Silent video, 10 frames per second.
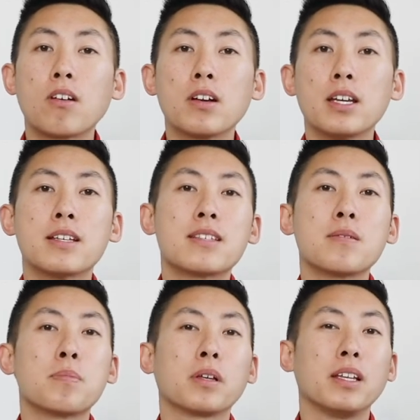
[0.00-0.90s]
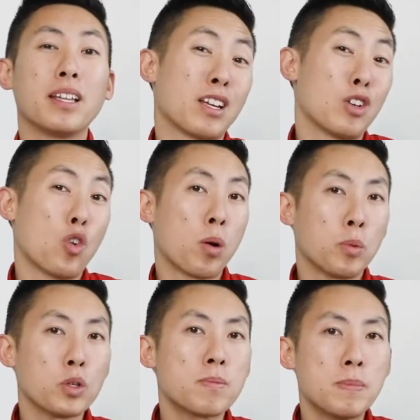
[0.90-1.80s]
30 is typically like a
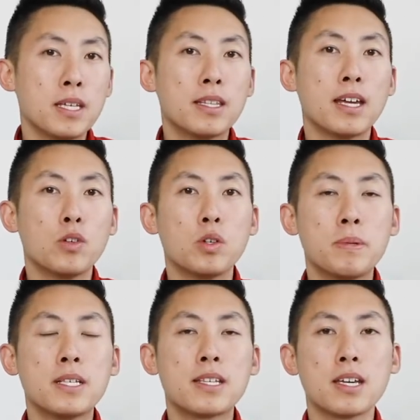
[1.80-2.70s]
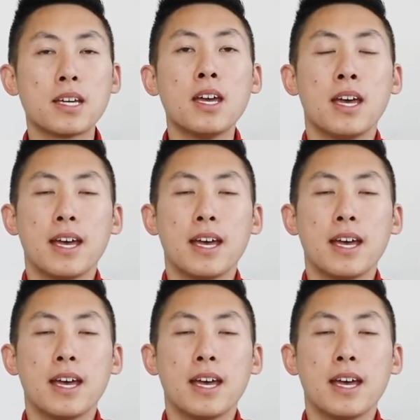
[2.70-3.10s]
normal speed that you would be seeing,